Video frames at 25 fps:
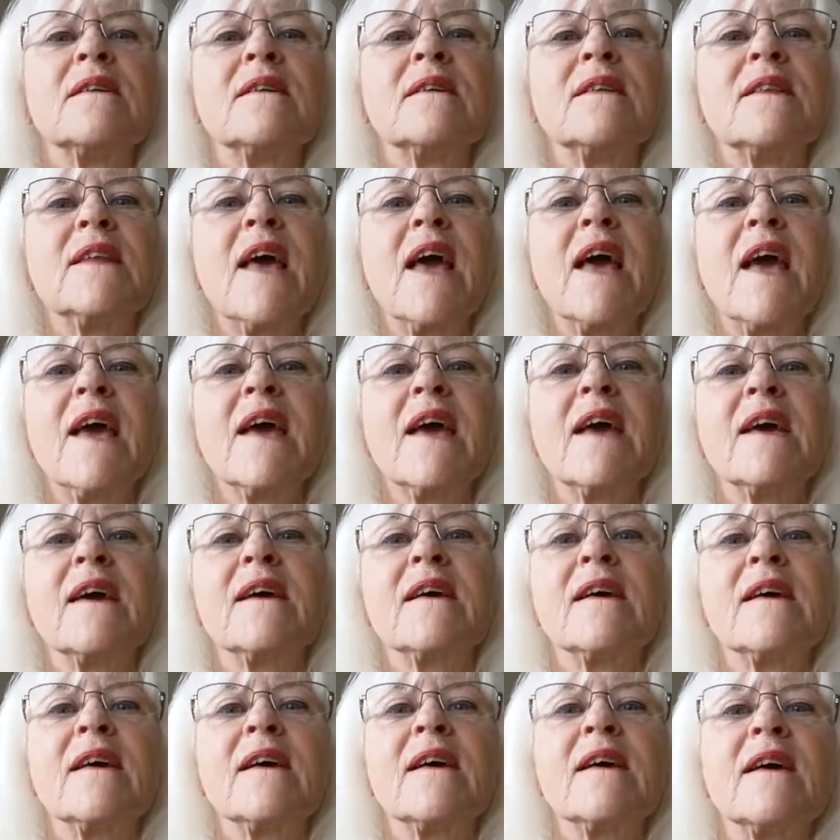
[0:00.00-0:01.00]

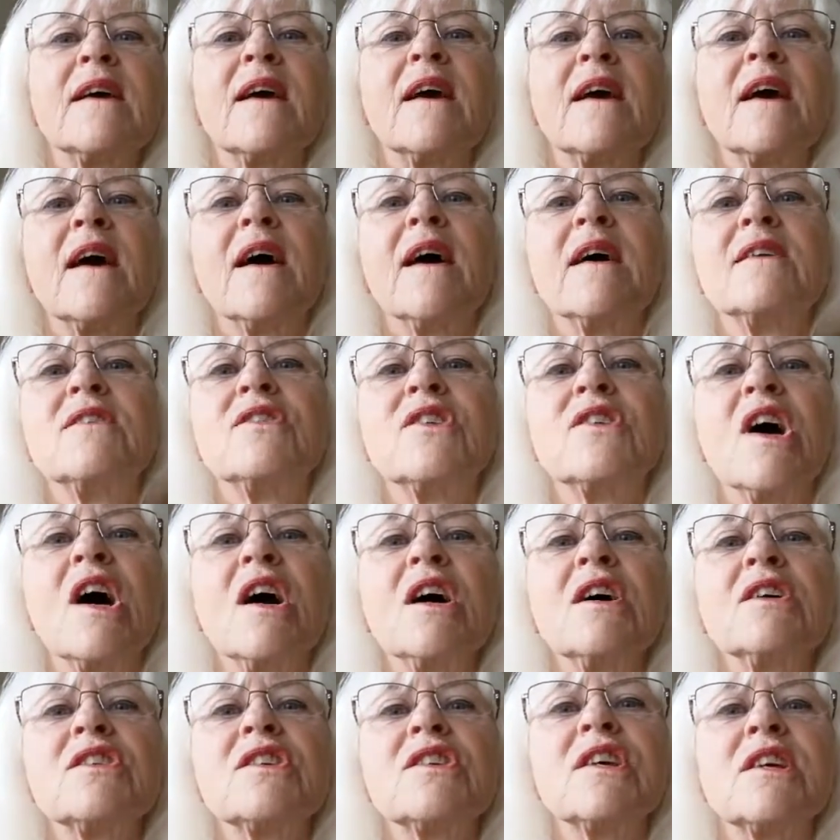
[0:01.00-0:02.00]
Dang.
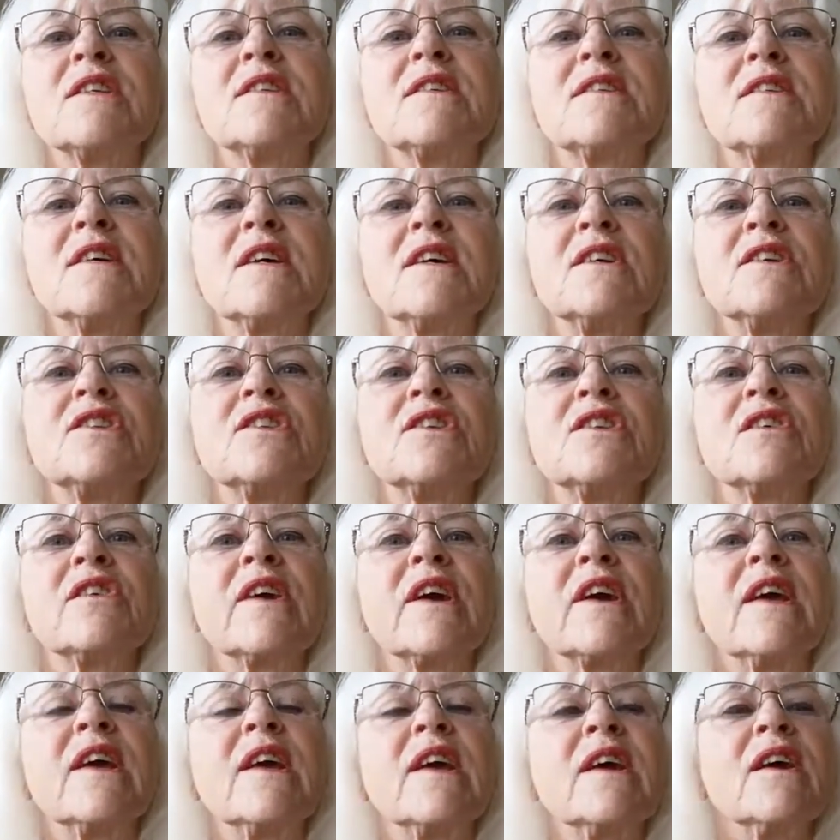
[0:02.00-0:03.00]
Josh, it says you're
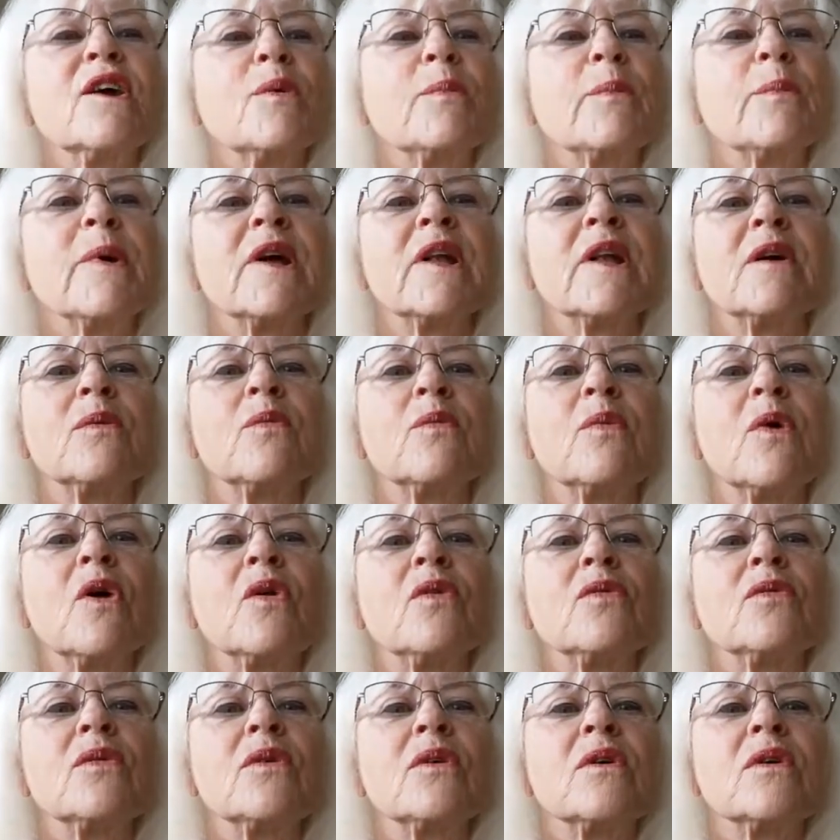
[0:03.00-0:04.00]
here, but it
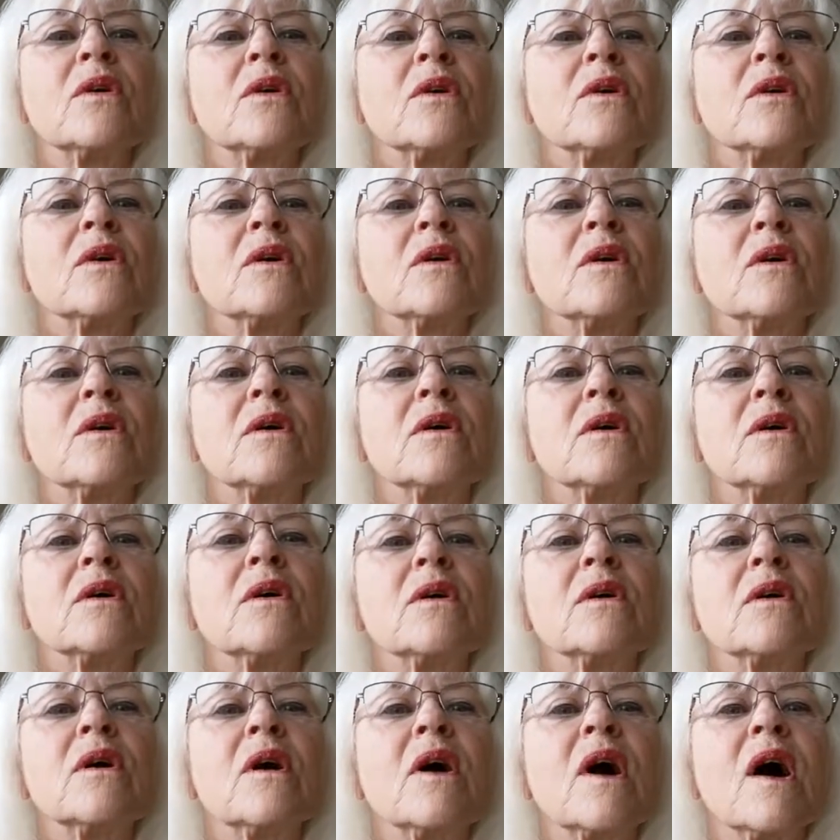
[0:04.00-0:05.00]
won't...
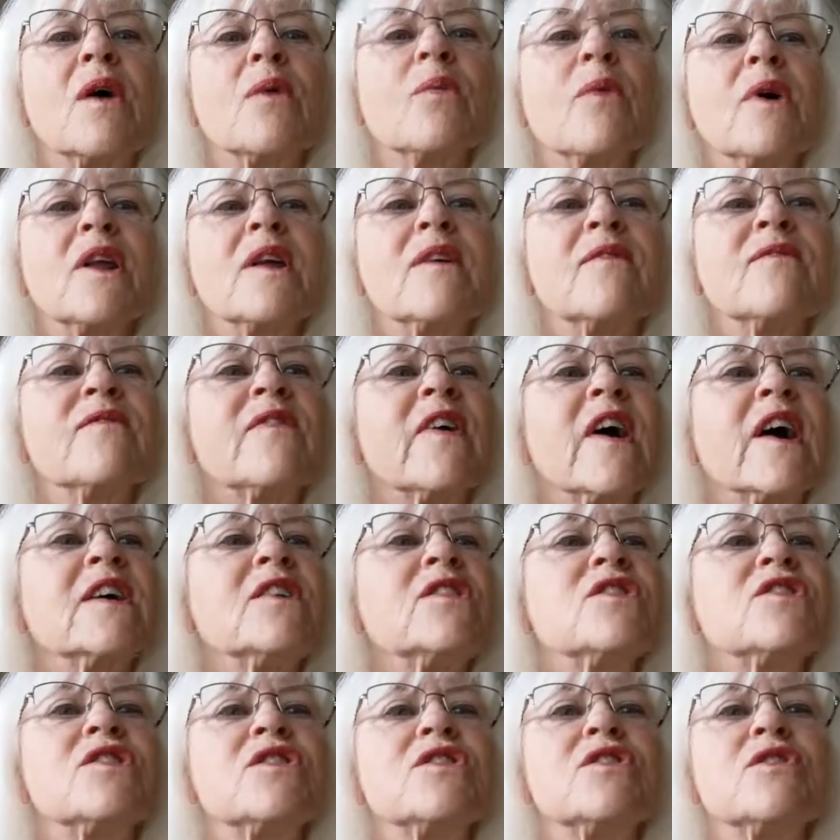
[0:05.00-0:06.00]
I want to
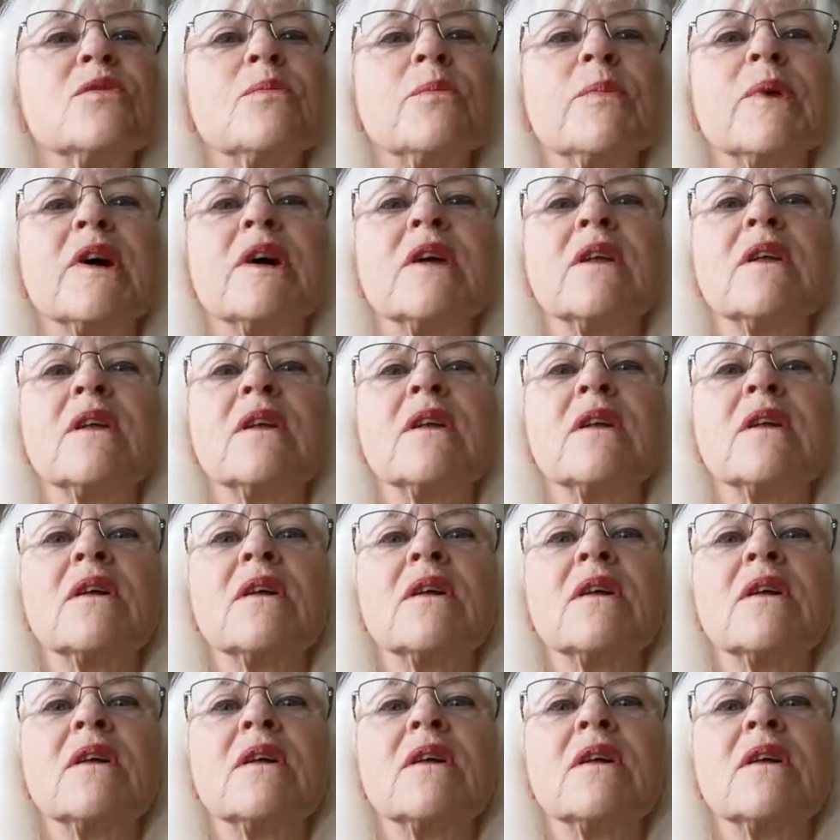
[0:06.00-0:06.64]
invite you, but...